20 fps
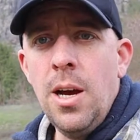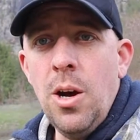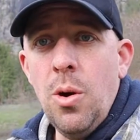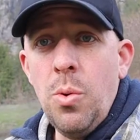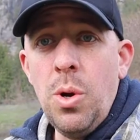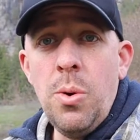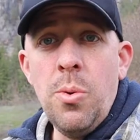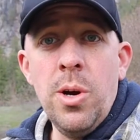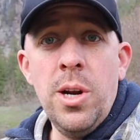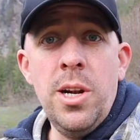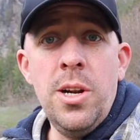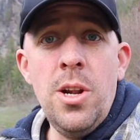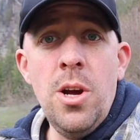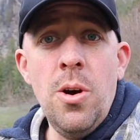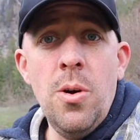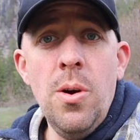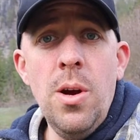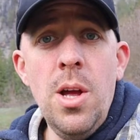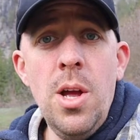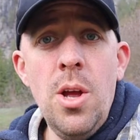We want to
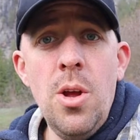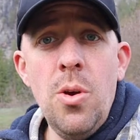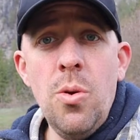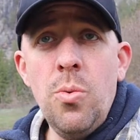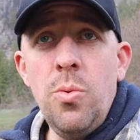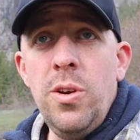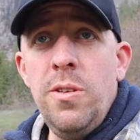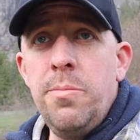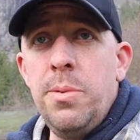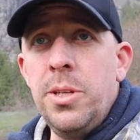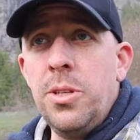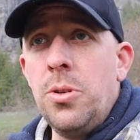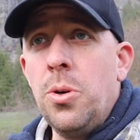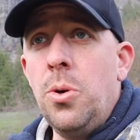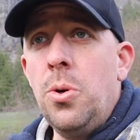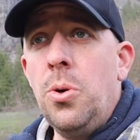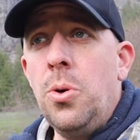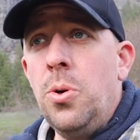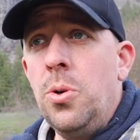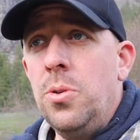know. We've been
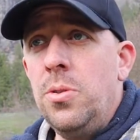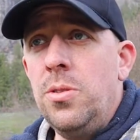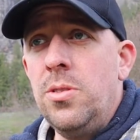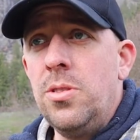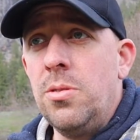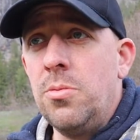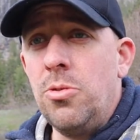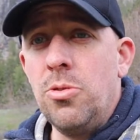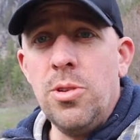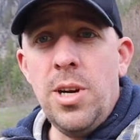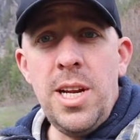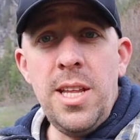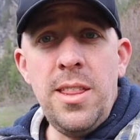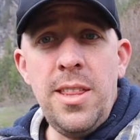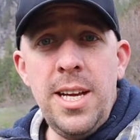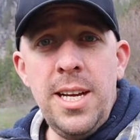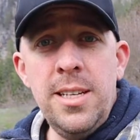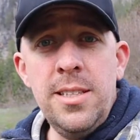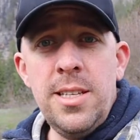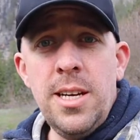told some great
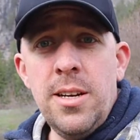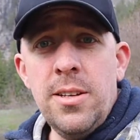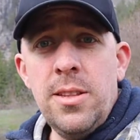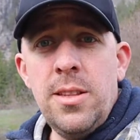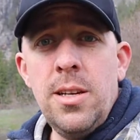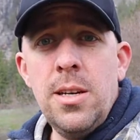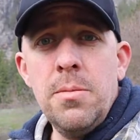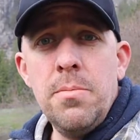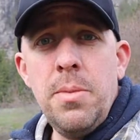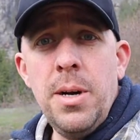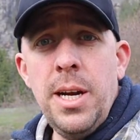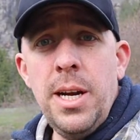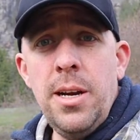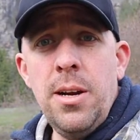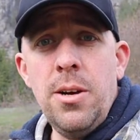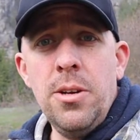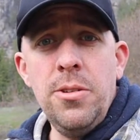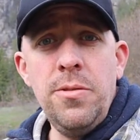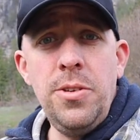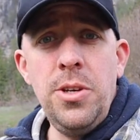things out there by
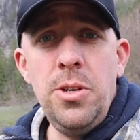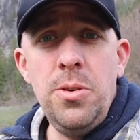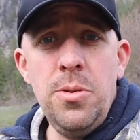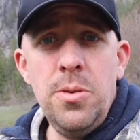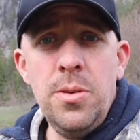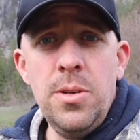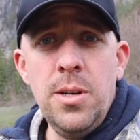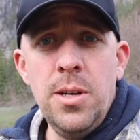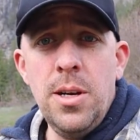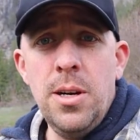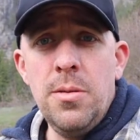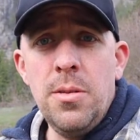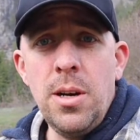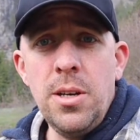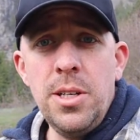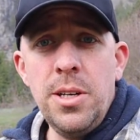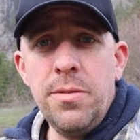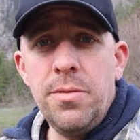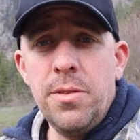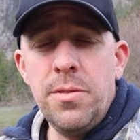all of you,
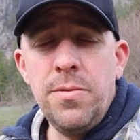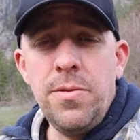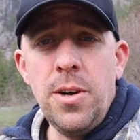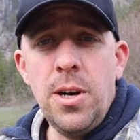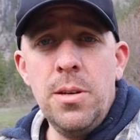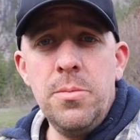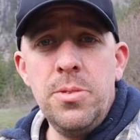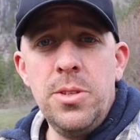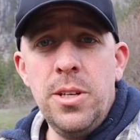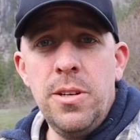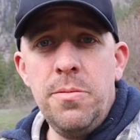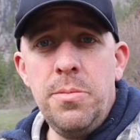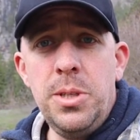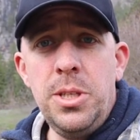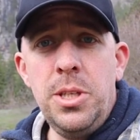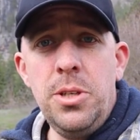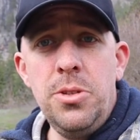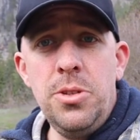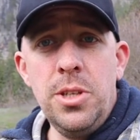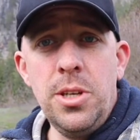our different farms that have
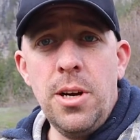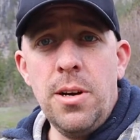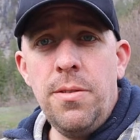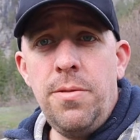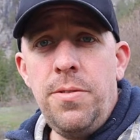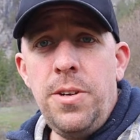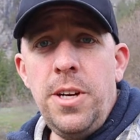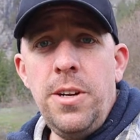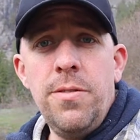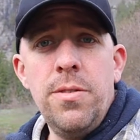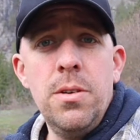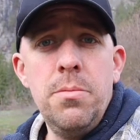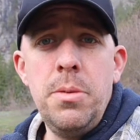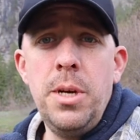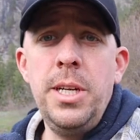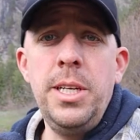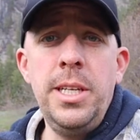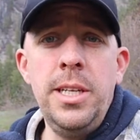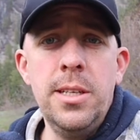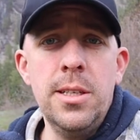been using our feed for
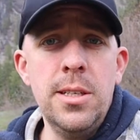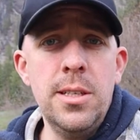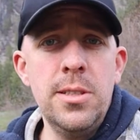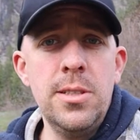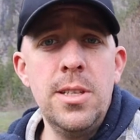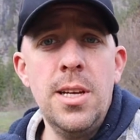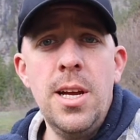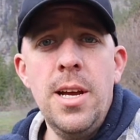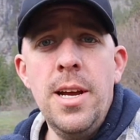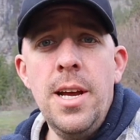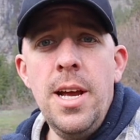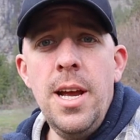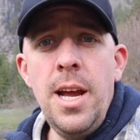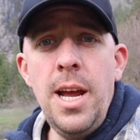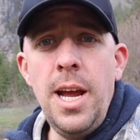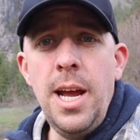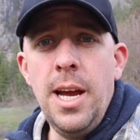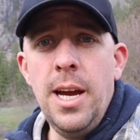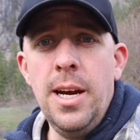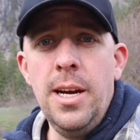many years,
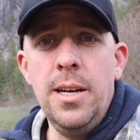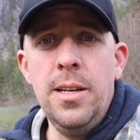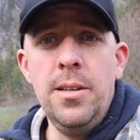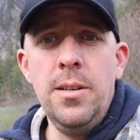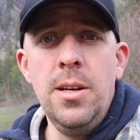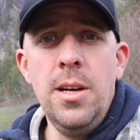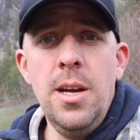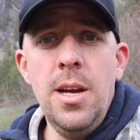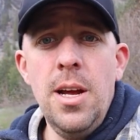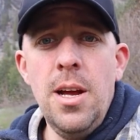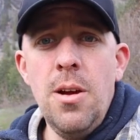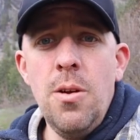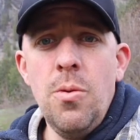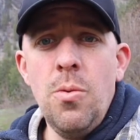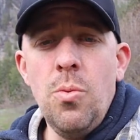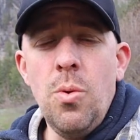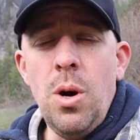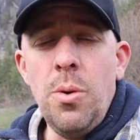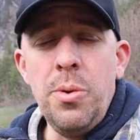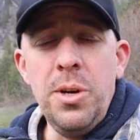and
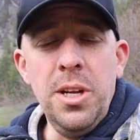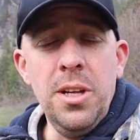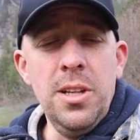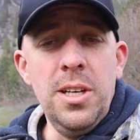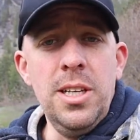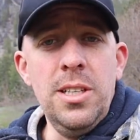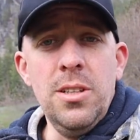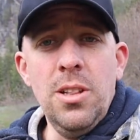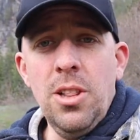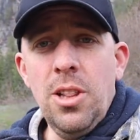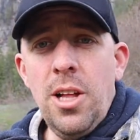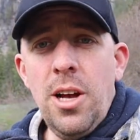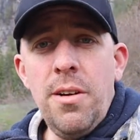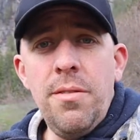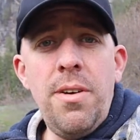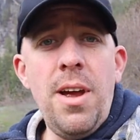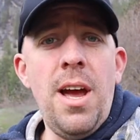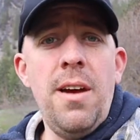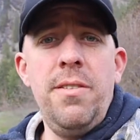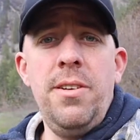while we
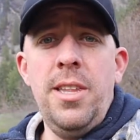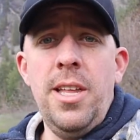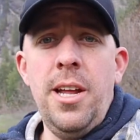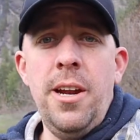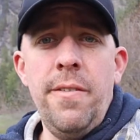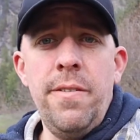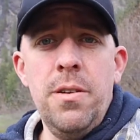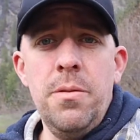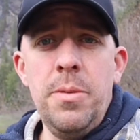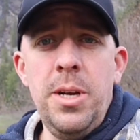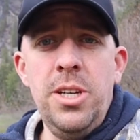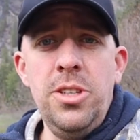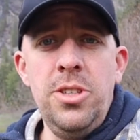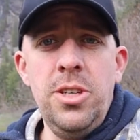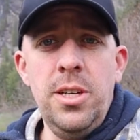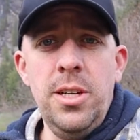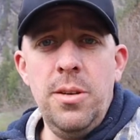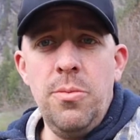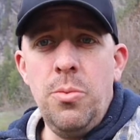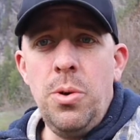love having that
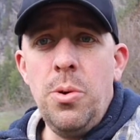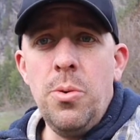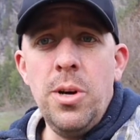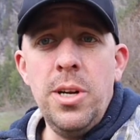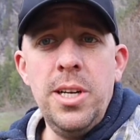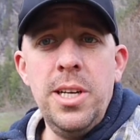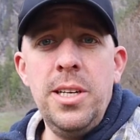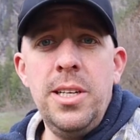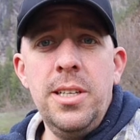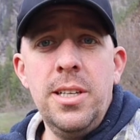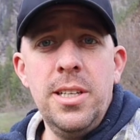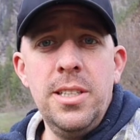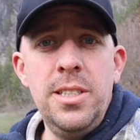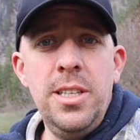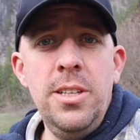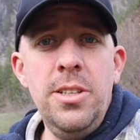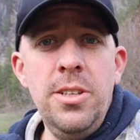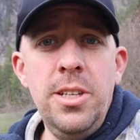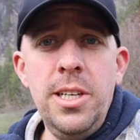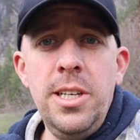information and we want to
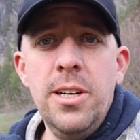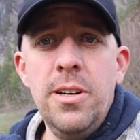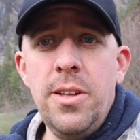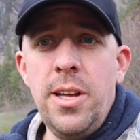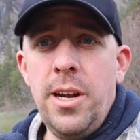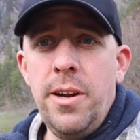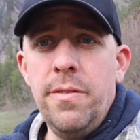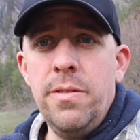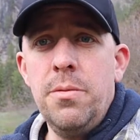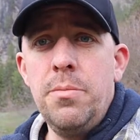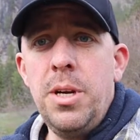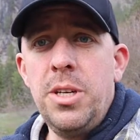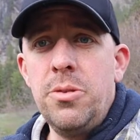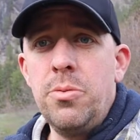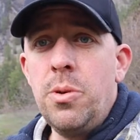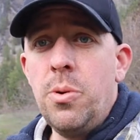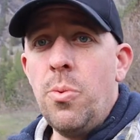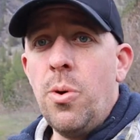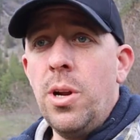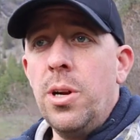continue to hear that
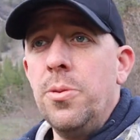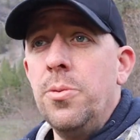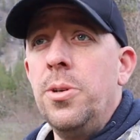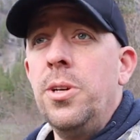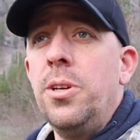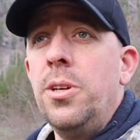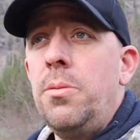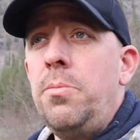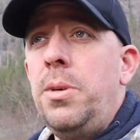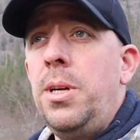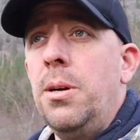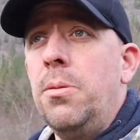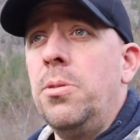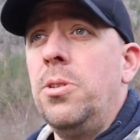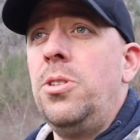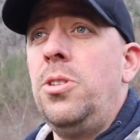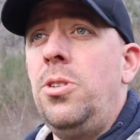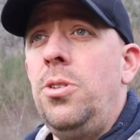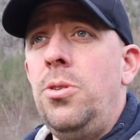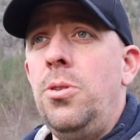information, we want to really be
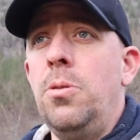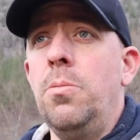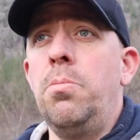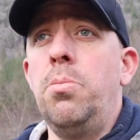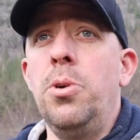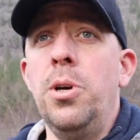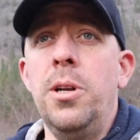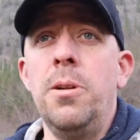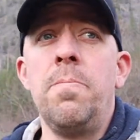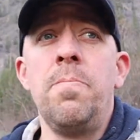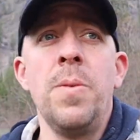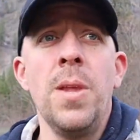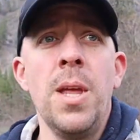able to put